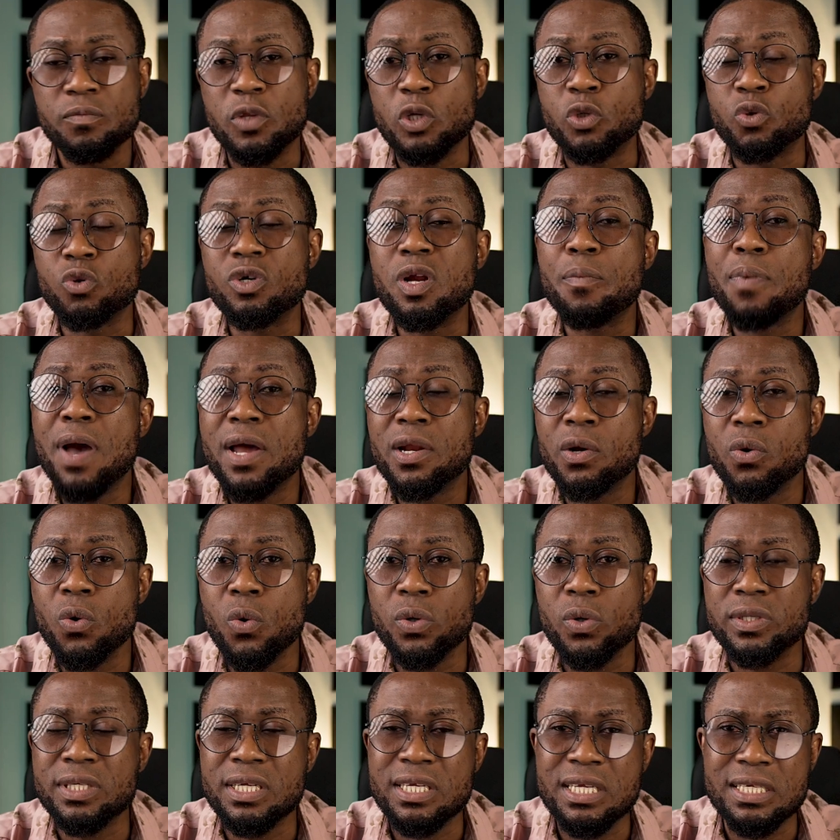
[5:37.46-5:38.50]
The truth about the
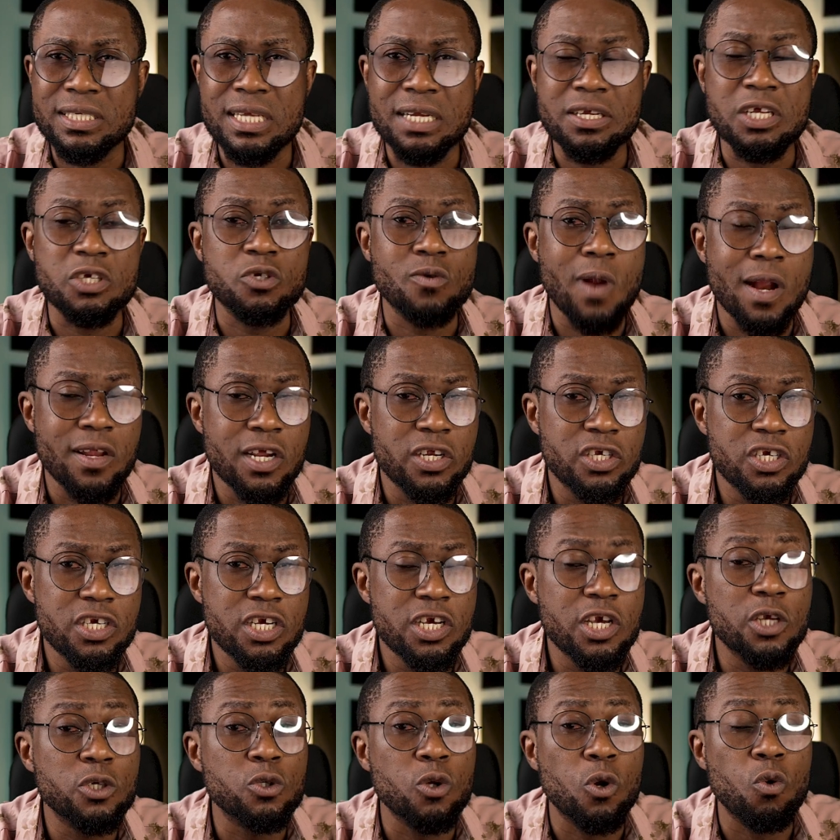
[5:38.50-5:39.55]
whole thing is that the
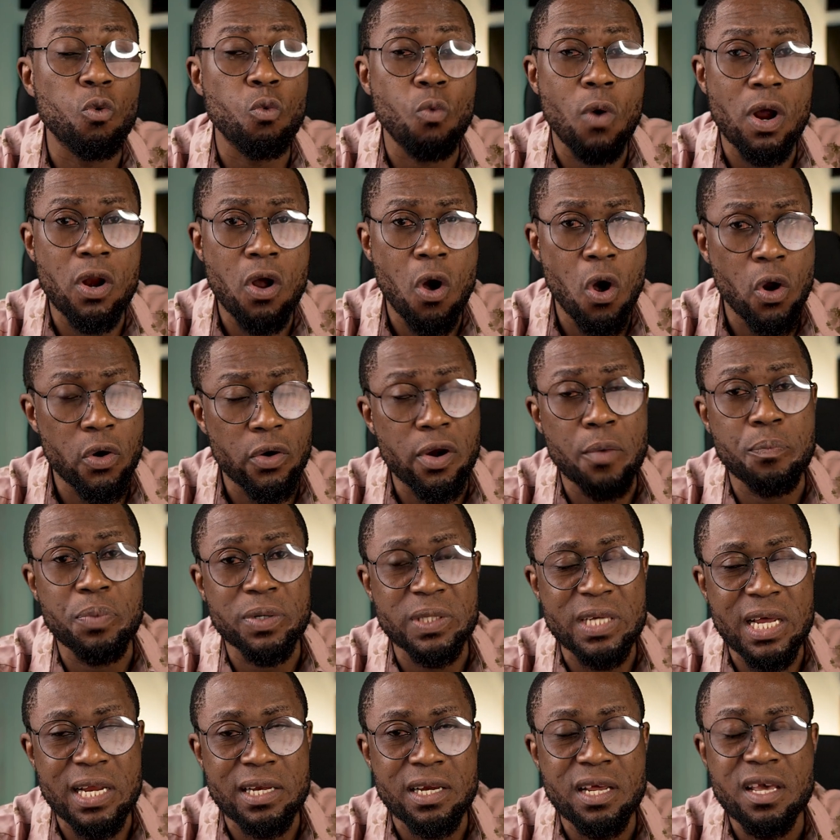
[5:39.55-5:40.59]
strategy is not
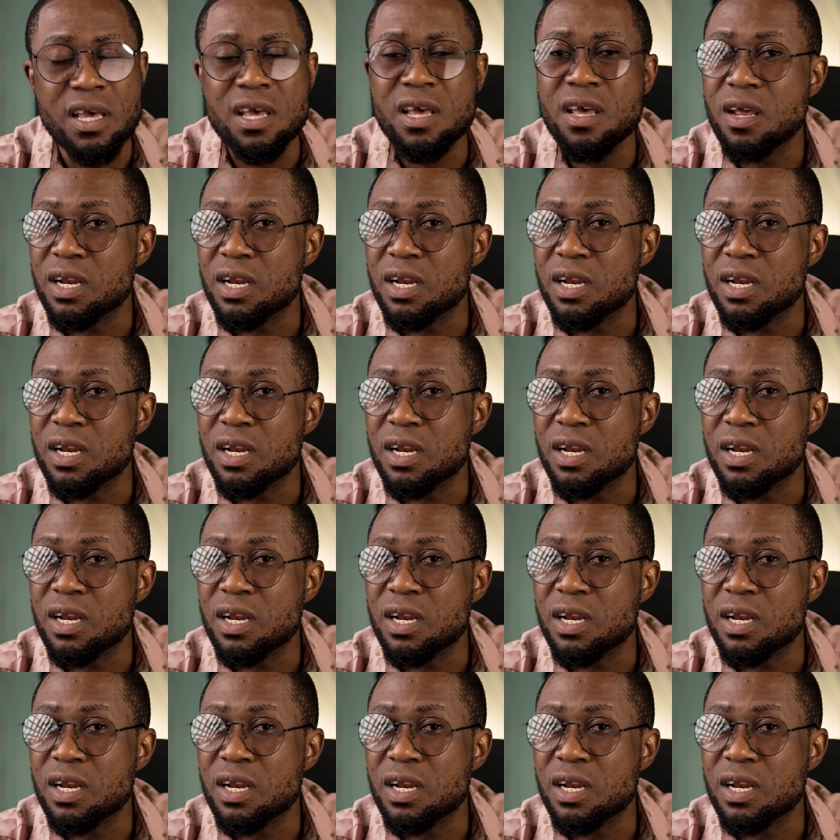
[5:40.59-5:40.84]
100%.